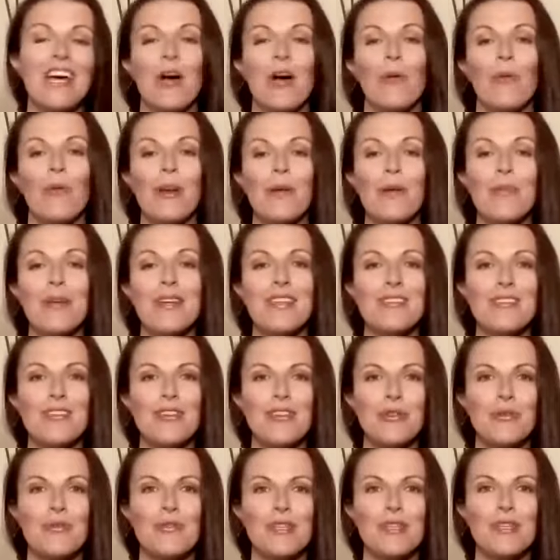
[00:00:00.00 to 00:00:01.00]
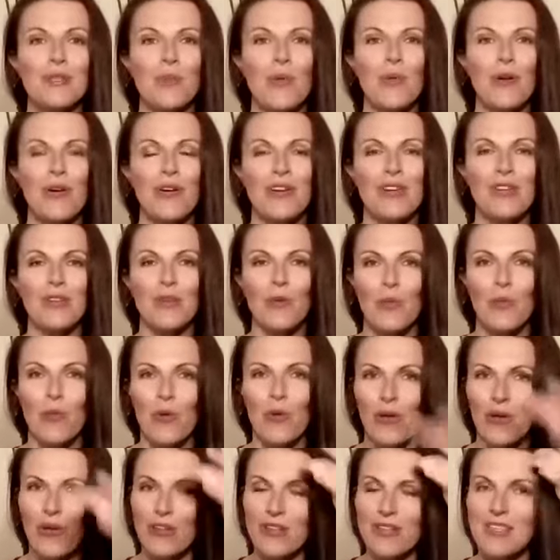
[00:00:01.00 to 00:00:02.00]
what it means to do this work in the
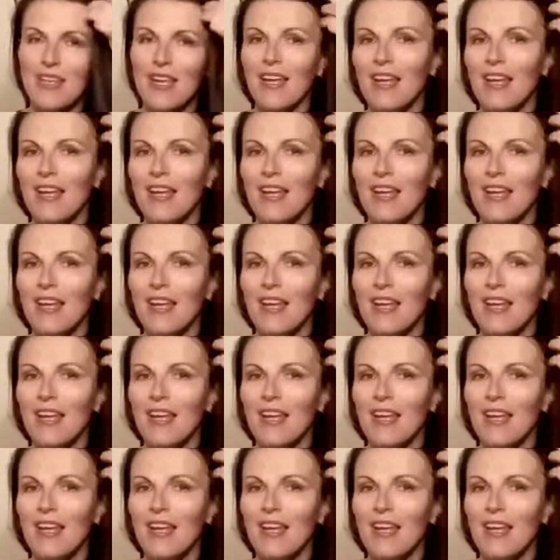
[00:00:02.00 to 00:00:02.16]
world,